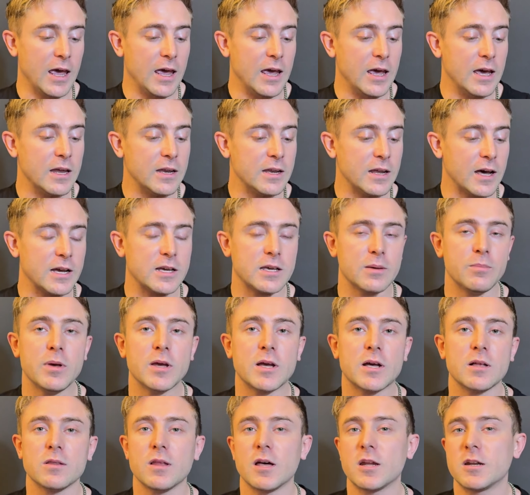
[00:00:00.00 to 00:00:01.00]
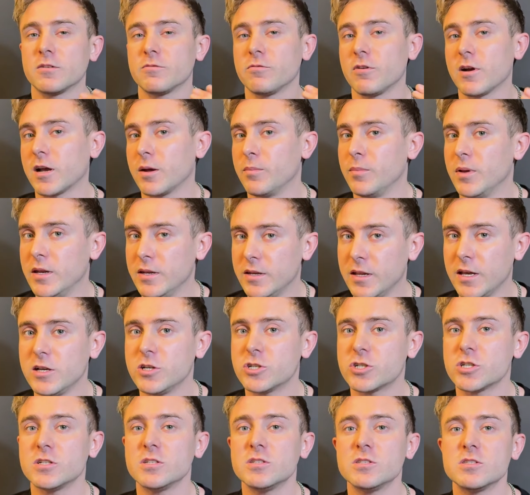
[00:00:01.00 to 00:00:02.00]
and I can make a lot of
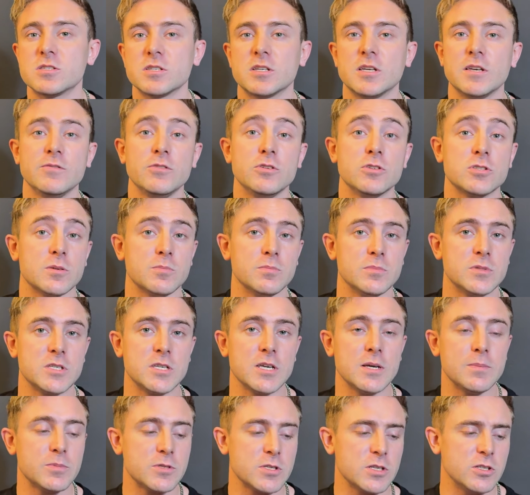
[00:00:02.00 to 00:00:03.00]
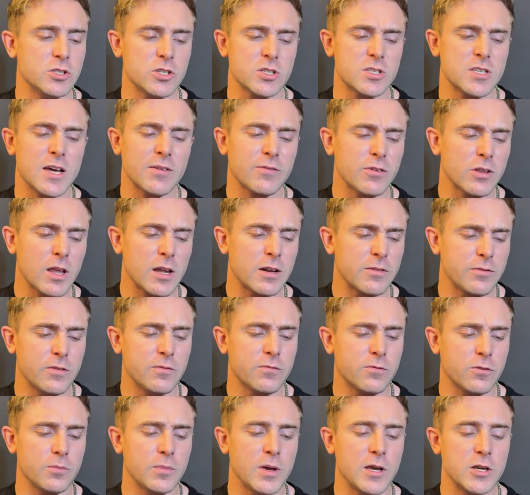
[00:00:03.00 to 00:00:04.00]
recommendations, give you some tips, and just have a lot of
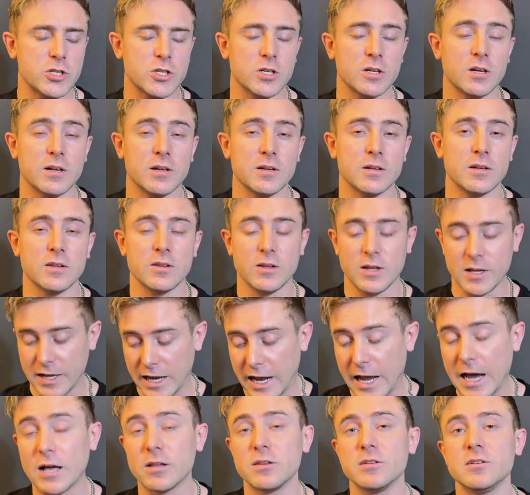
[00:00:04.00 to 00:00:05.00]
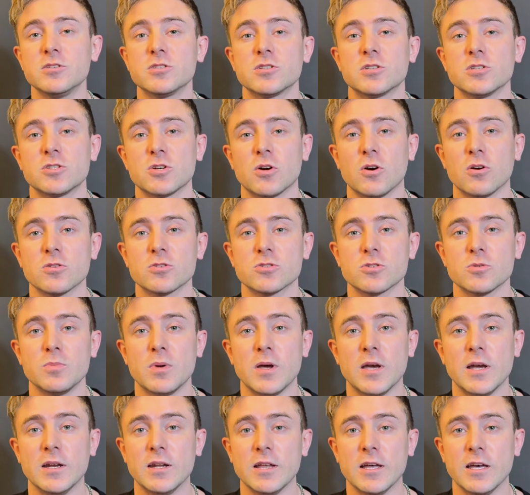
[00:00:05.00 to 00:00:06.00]
information on like how these guitars are
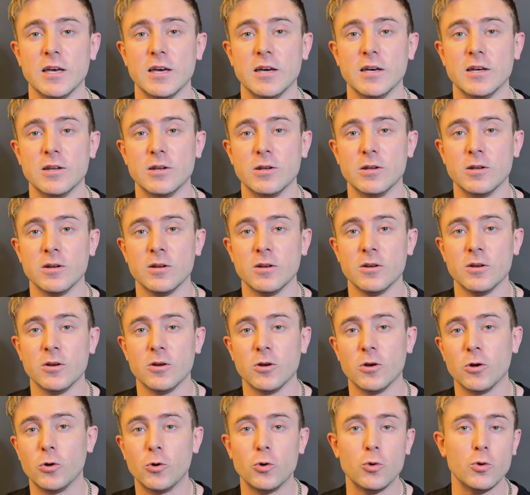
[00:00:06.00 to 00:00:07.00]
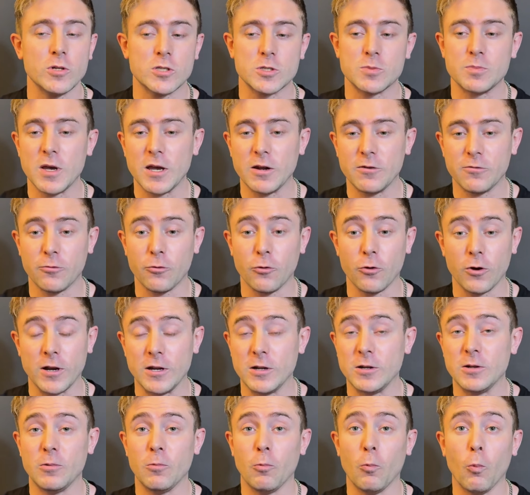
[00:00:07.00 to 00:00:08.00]
made and who it's made for
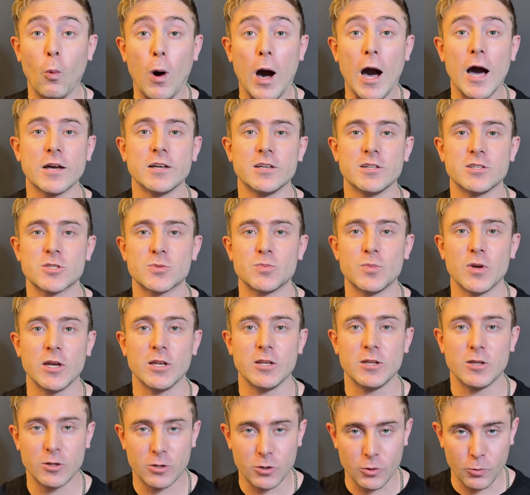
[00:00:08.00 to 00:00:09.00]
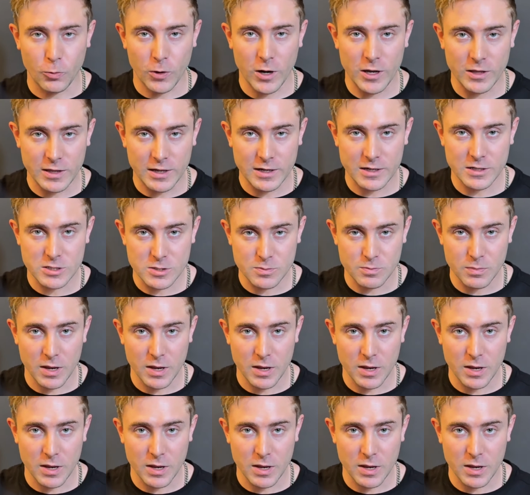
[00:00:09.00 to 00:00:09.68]
and why it's made the way that it's